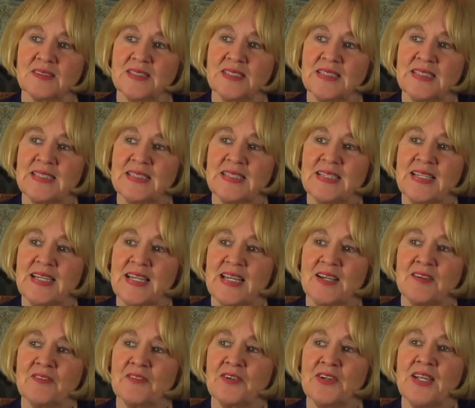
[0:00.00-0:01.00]
in
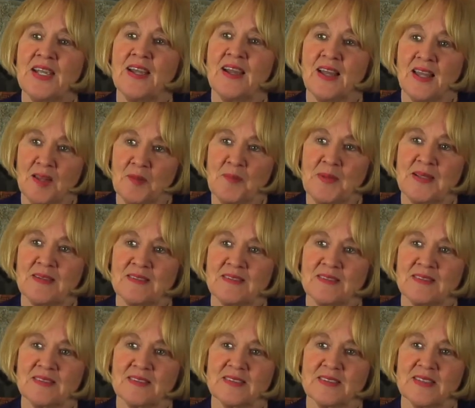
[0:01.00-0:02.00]
every element
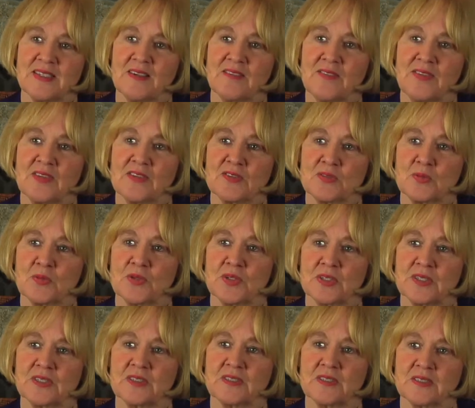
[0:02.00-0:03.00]
of this
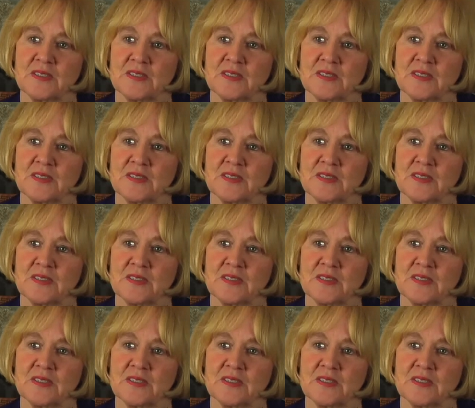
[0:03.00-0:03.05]
work.